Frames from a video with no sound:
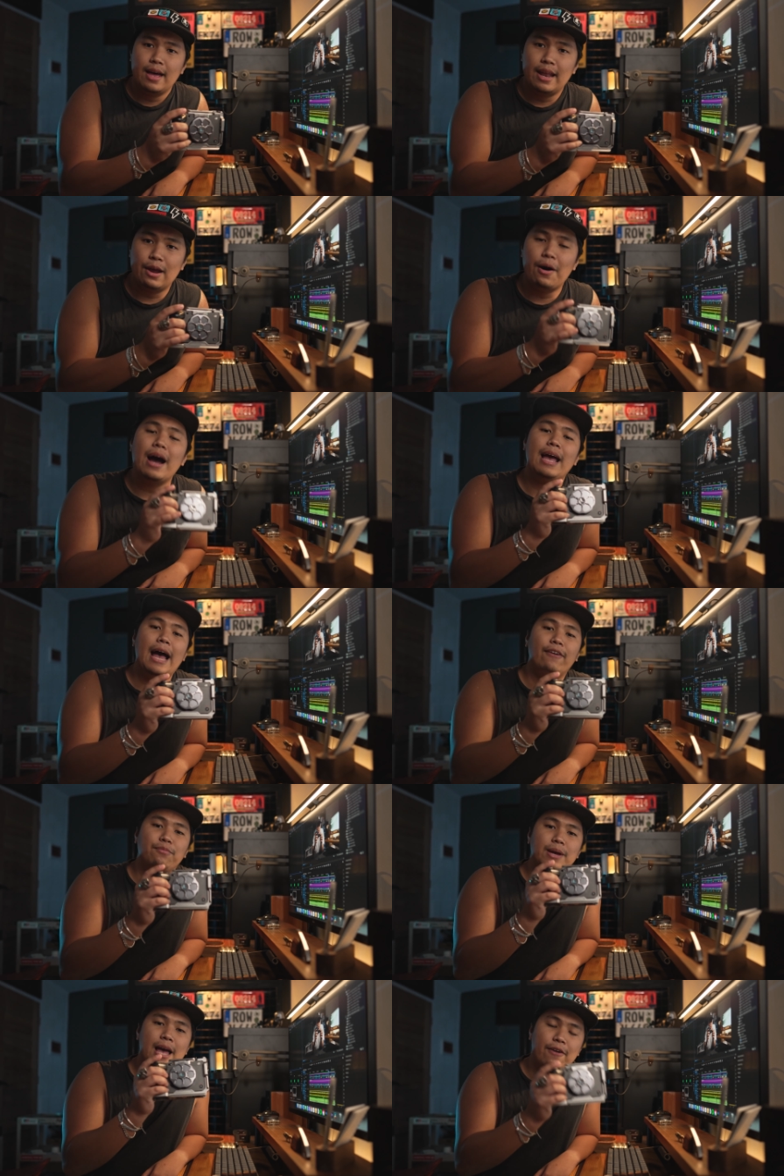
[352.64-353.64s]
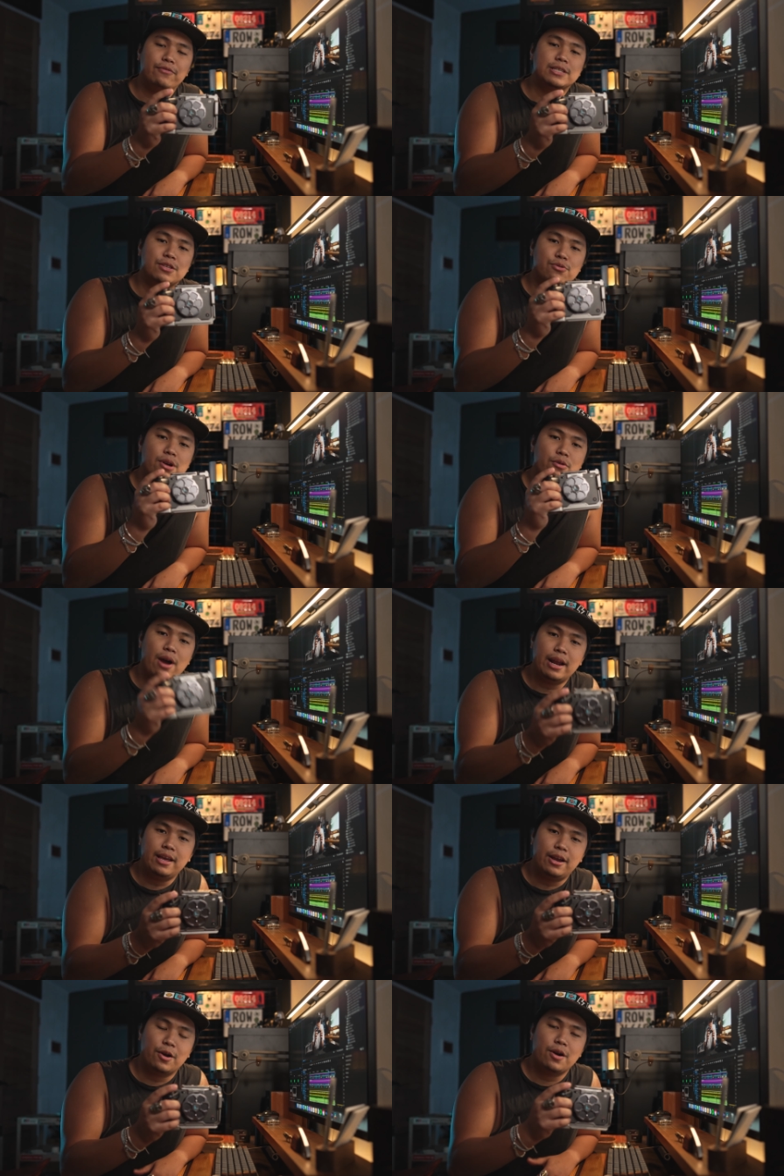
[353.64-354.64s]
Now I have my FX3 right
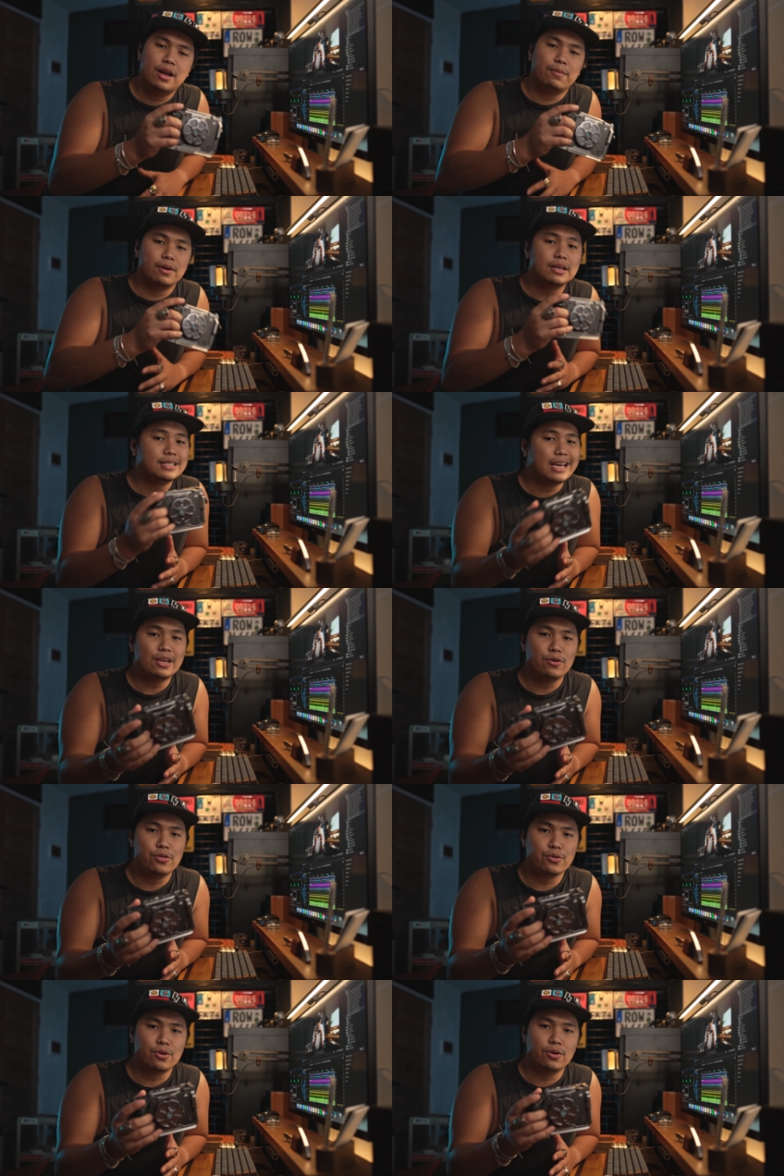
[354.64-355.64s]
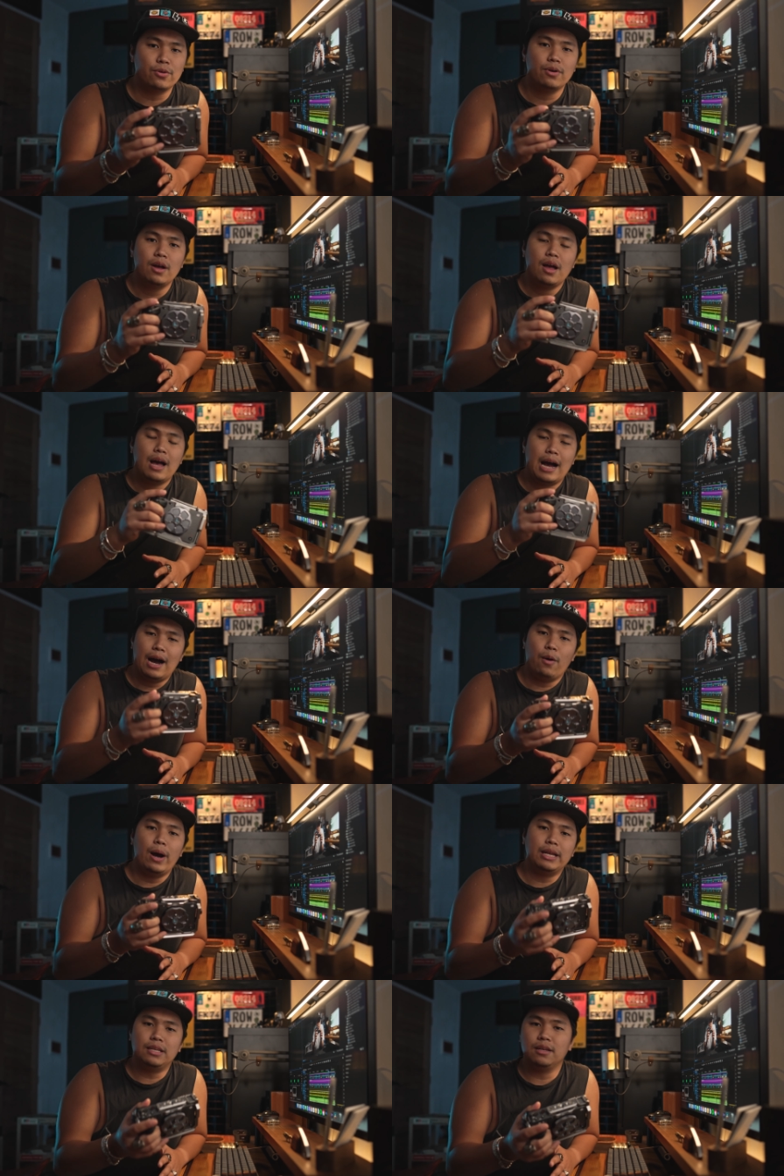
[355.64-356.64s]
here, and I'm gonna take you through how
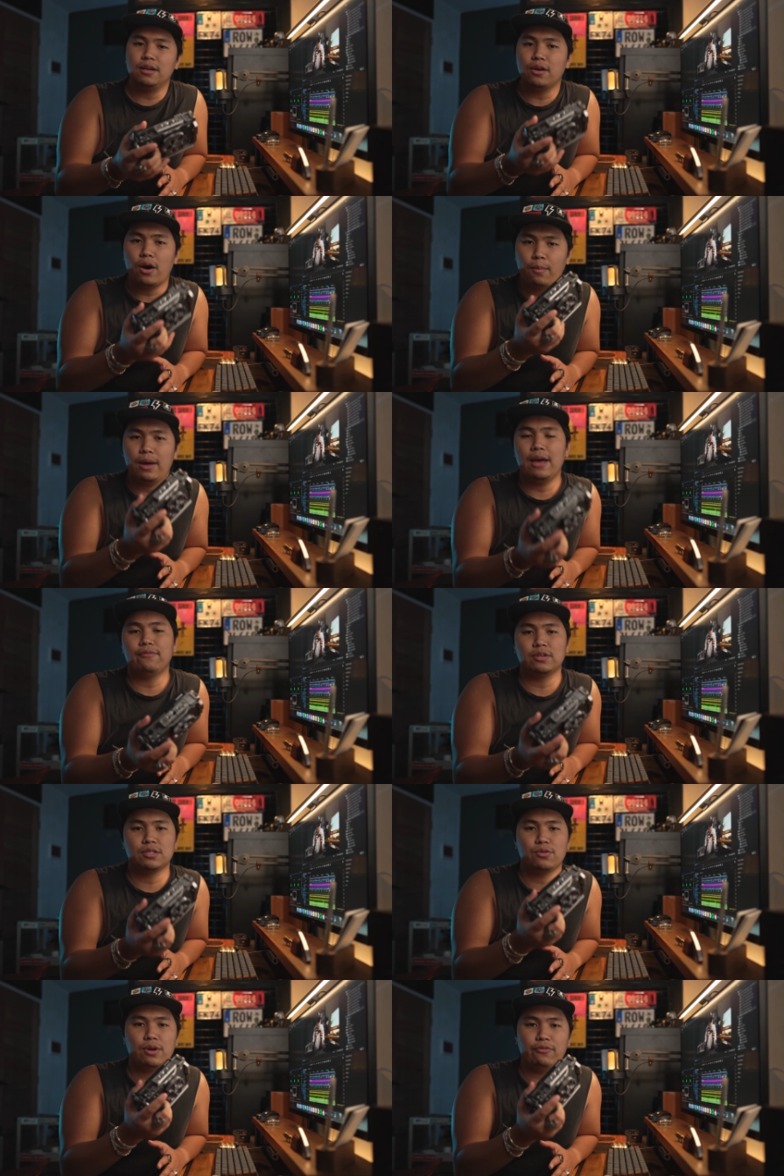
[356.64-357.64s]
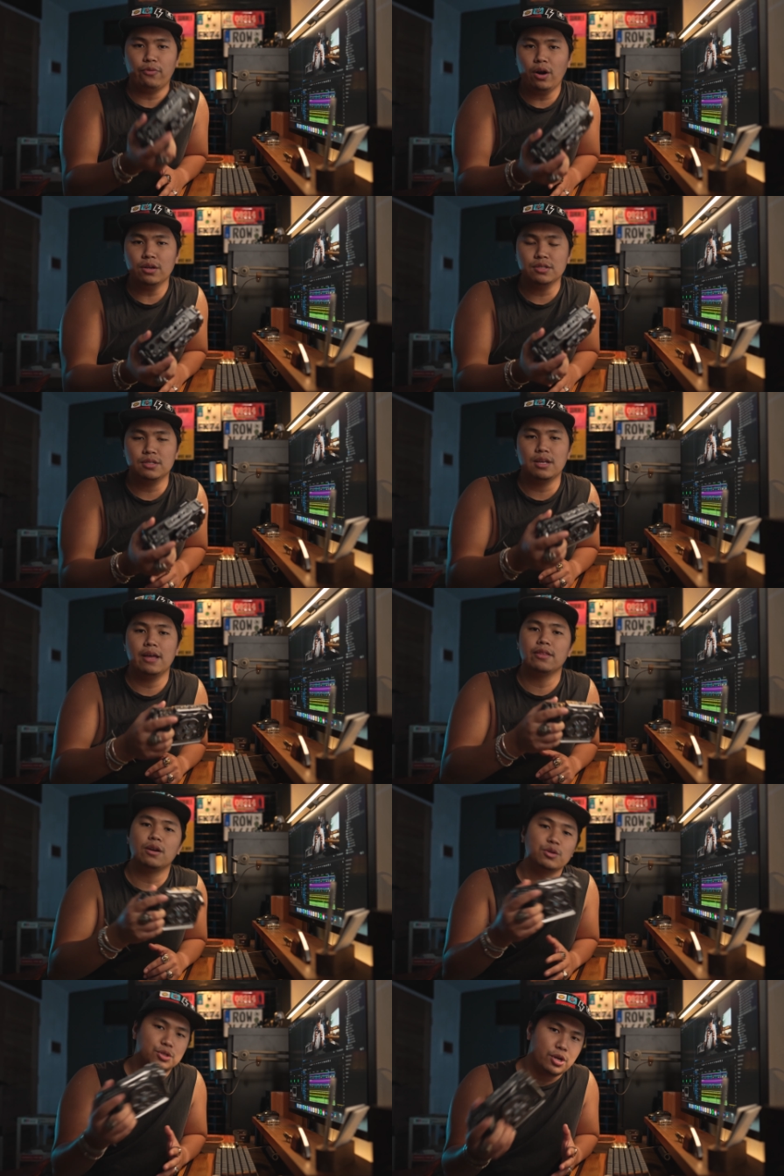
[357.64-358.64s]
I did it on my FX3 first, and
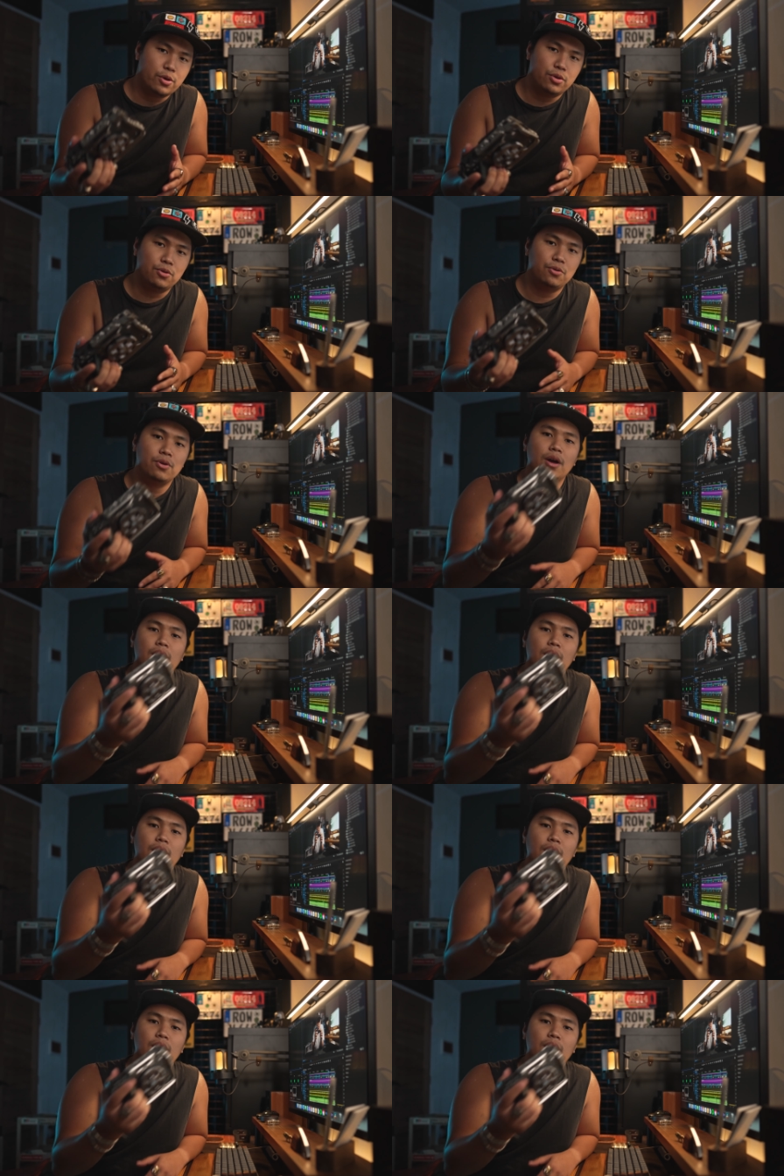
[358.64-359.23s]
then I'll show you